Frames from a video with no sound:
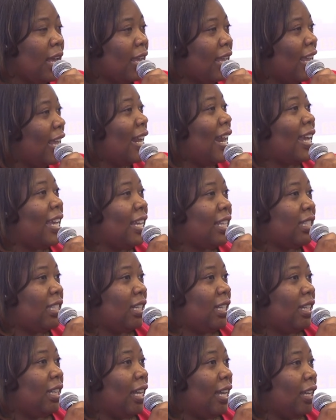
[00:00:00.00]
Can I get to
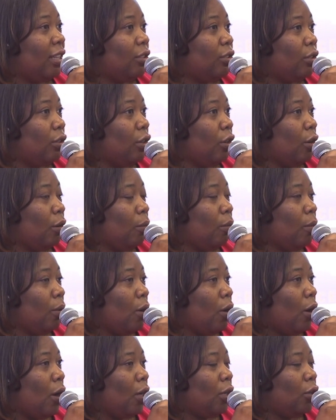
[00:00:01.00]
the classroom
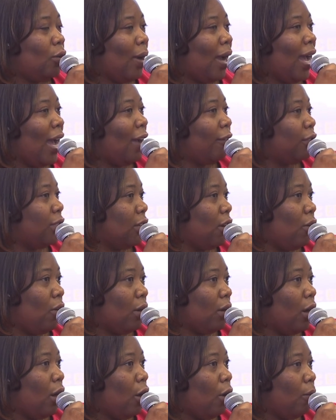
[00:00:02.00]
or do I have to go
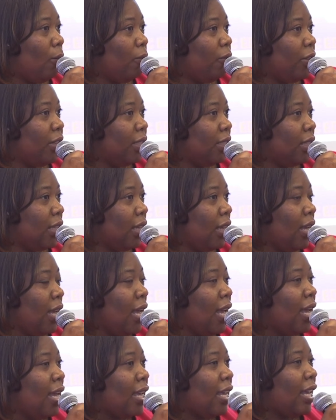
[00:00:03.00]
on a home visit?
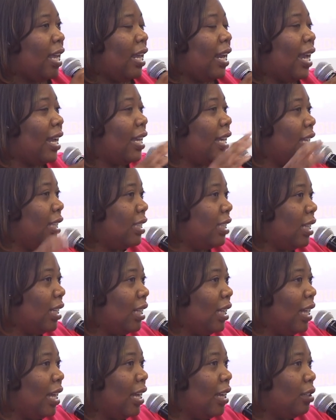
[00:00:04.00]
can I get to the
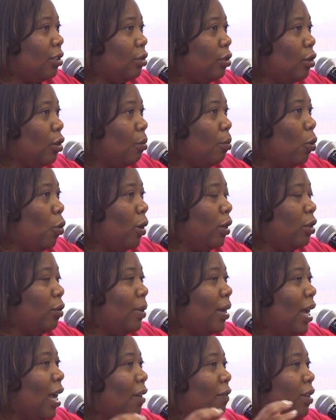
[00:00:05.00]
classroom or do
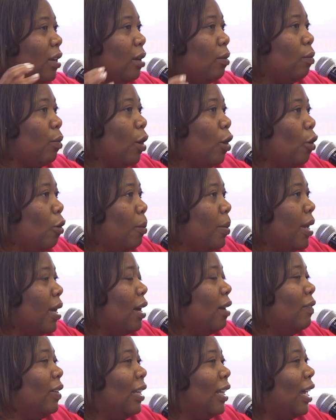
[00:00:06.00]
we have an
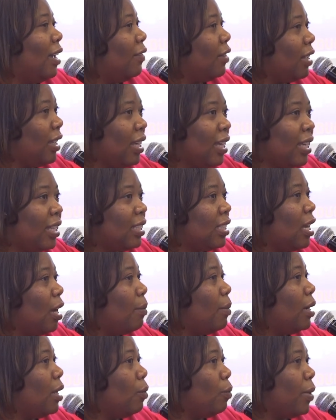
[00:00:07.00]
enrollment of 11 kids
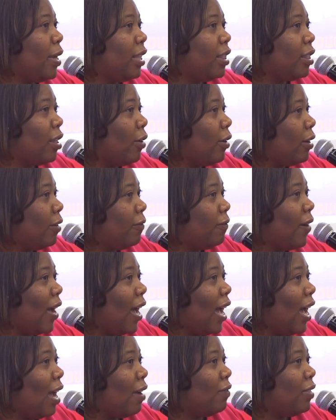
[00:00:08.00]
coming in week
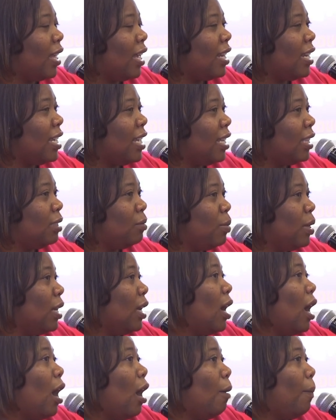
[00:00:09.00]
35 that needs me to
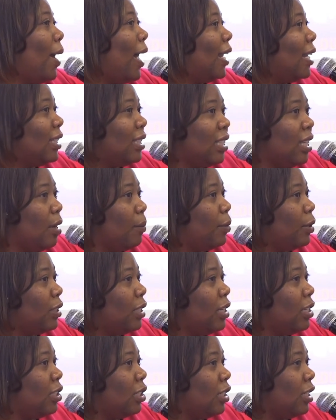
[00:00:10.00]
call policy and
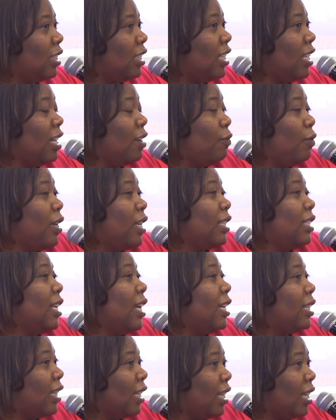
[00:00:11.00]
procedure to see if we can
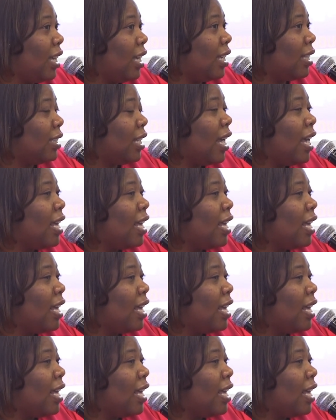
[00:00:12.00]
take the kids?